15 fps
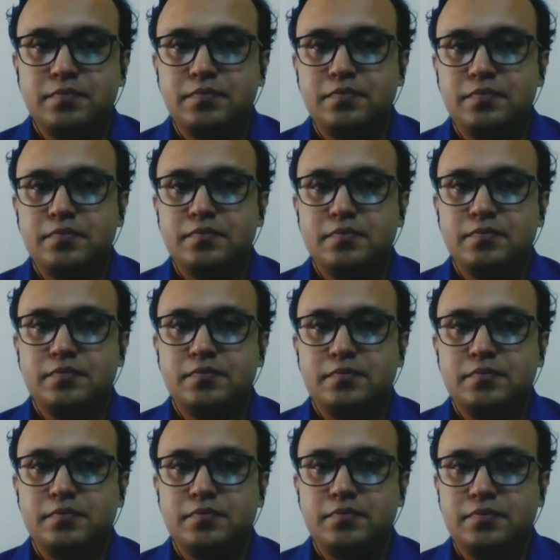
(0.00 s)

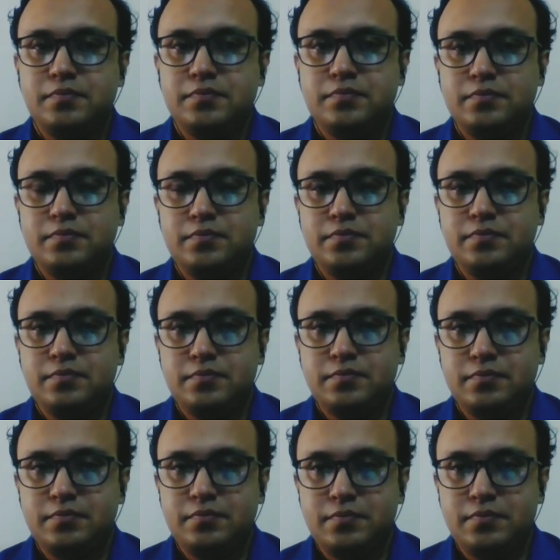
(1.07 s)

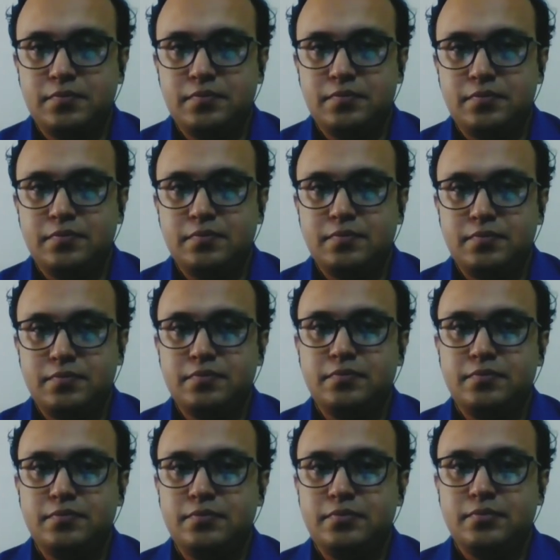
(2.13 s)

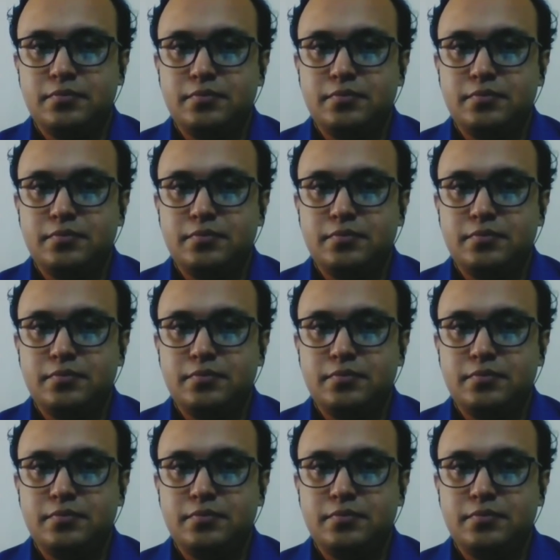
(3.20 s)
(not speaking)